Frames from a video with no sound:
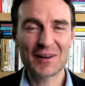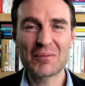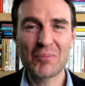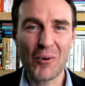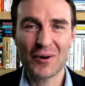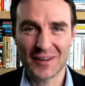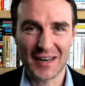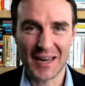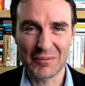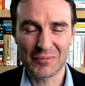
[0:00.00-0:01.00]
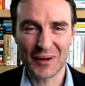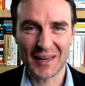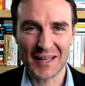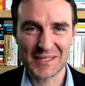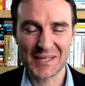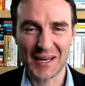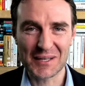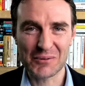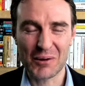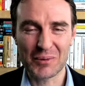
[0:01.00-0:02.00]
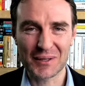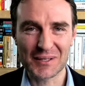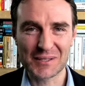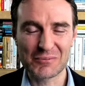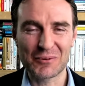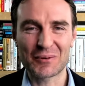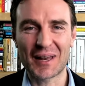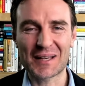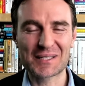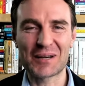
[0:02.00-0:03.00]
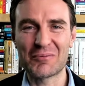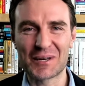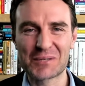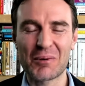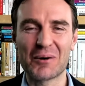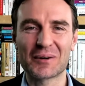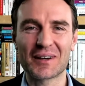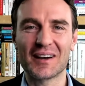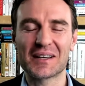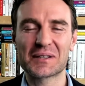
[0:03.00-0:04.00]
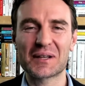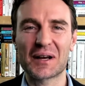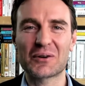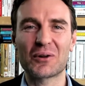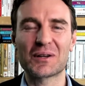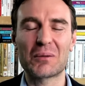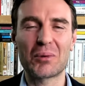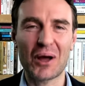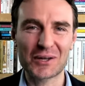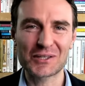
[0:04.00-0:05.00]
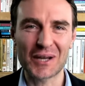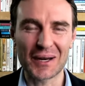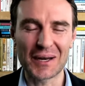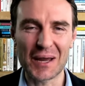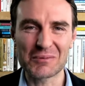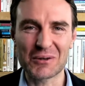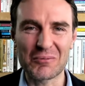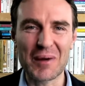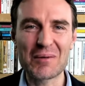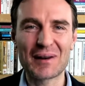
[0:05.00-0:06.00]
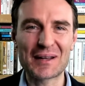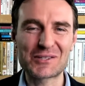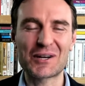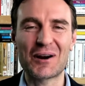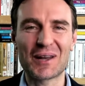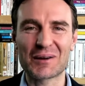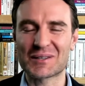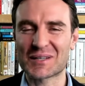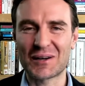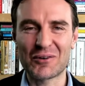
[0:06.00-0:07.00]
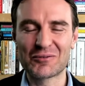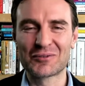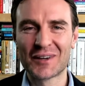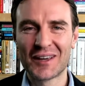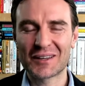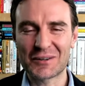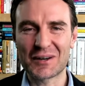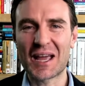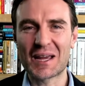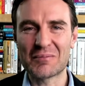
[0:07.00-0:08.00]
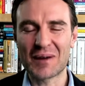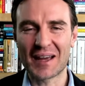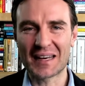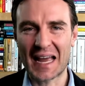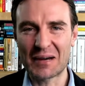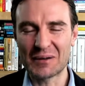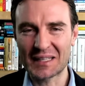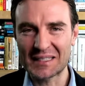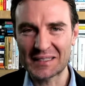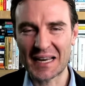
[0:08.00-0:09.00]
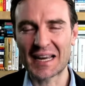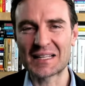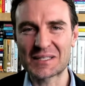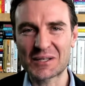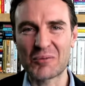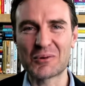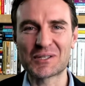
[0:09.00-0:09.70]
important name, let's say, as well, because last time we spoke, I call it a blockchain name. So maybe let's share that, because I love your name and how it contains so much